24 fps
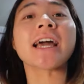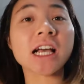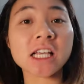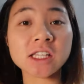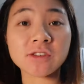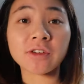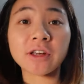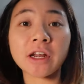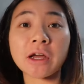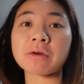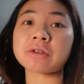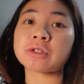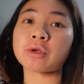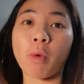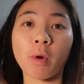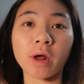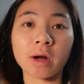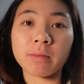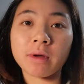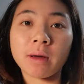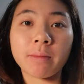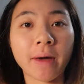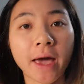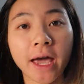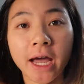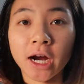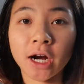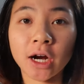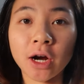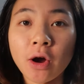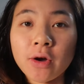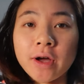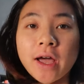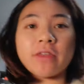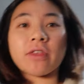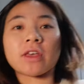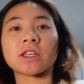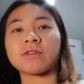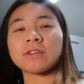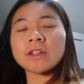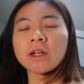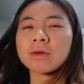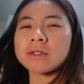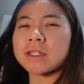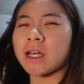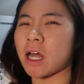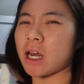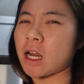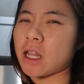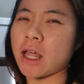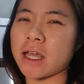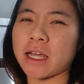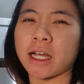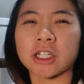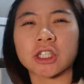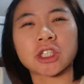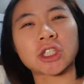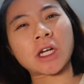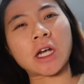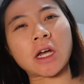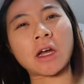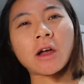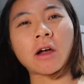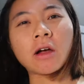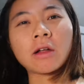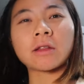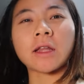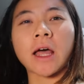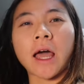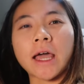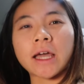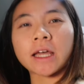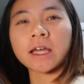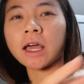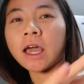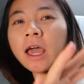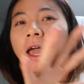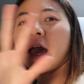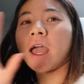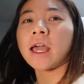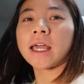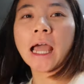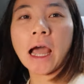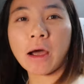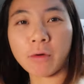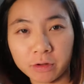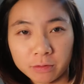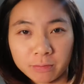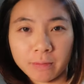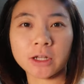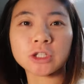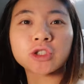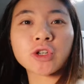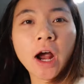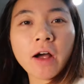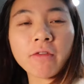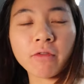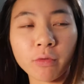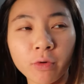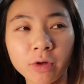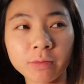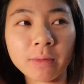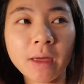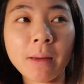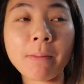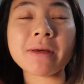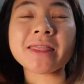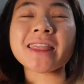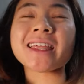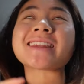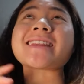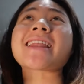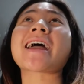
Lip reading: next video is going to be a banger. Okay, this video is kind of like a chill, like hang out with me, travel with me, but the